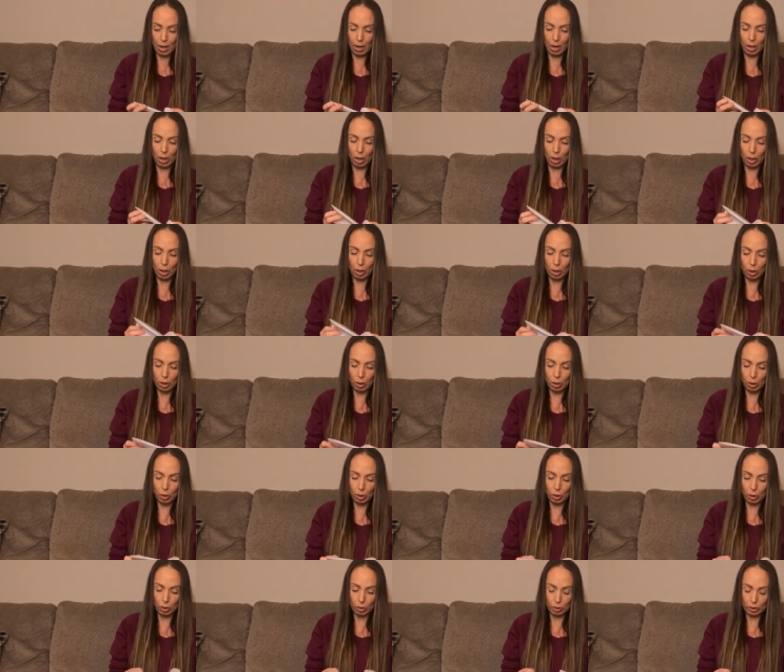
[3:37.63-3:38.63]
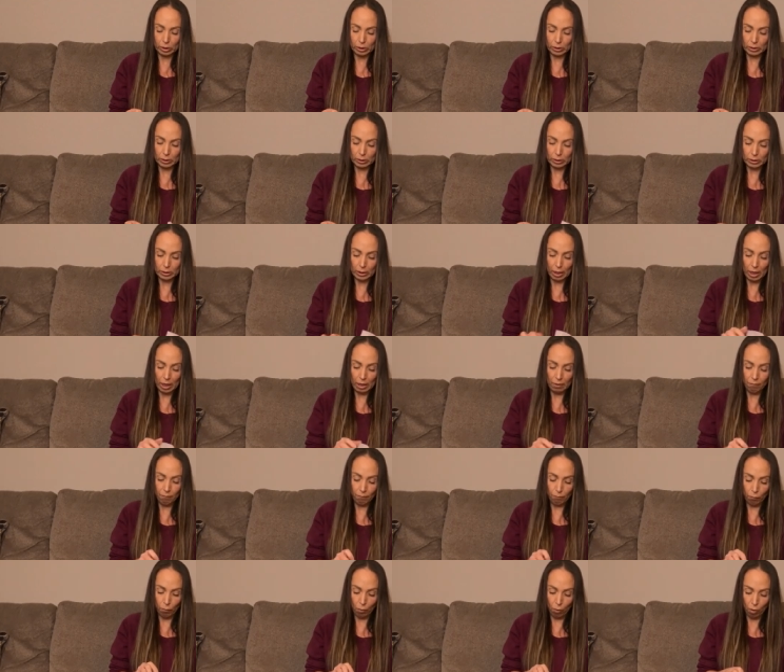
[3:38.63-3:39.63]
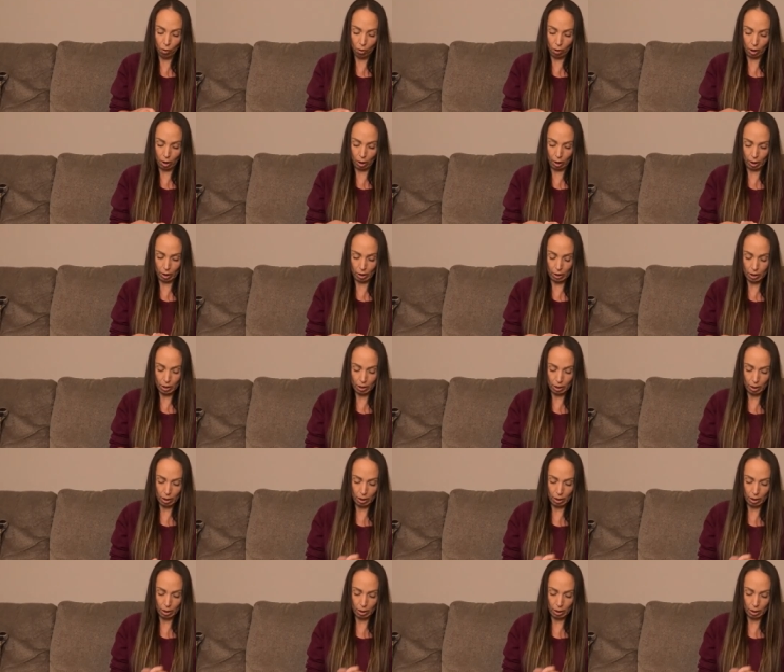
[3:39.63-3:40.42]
Oh, this is a Ford